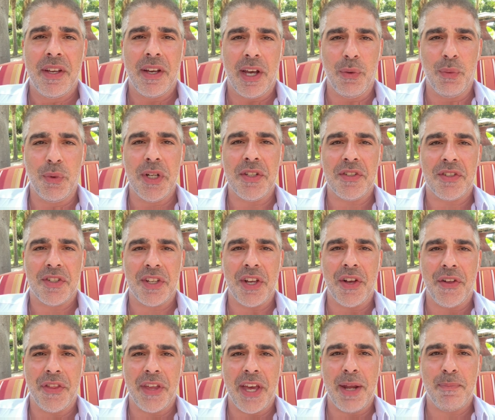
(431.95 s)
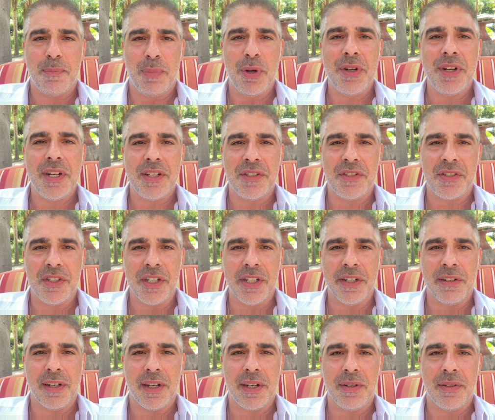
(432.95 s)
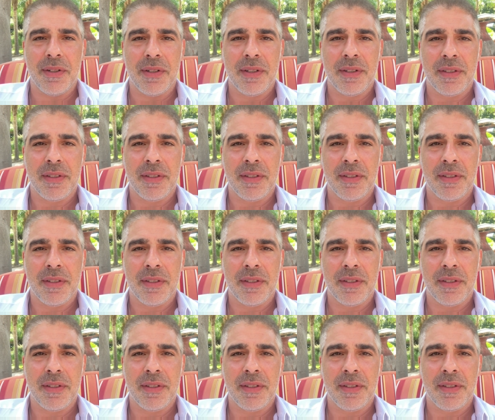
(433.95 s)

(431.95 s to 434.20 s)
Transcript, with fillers: I wouldn't sell that put at zero.